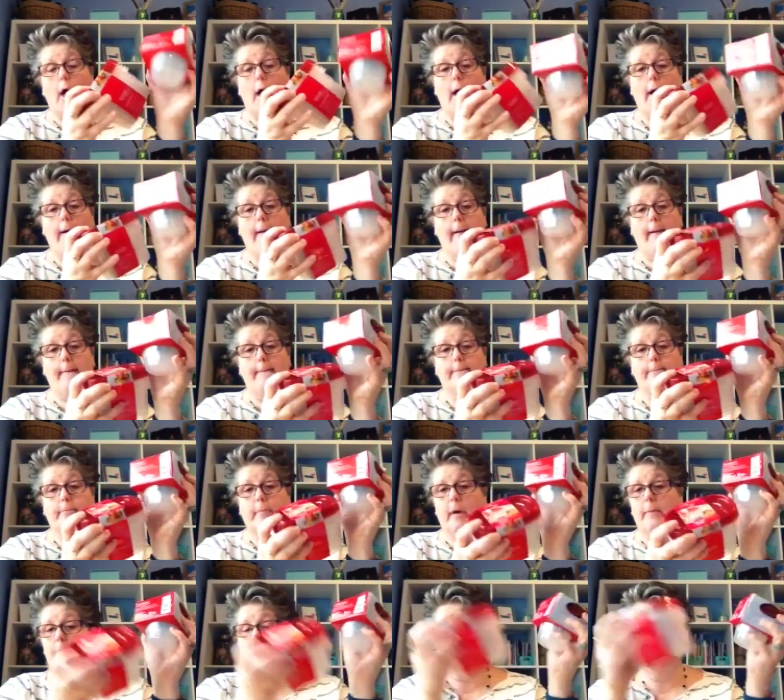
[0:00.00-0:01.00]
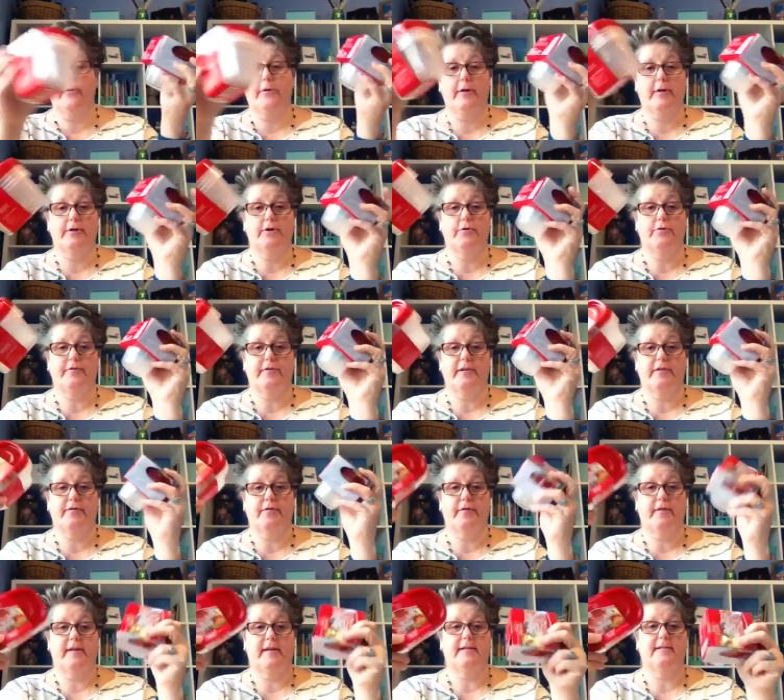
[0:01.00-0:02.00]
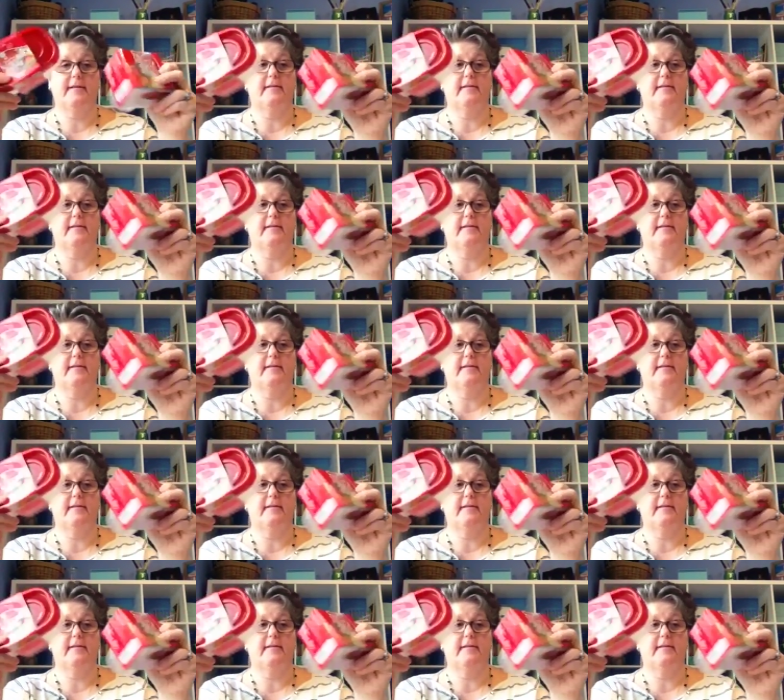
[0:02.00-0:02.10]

A million uses for these.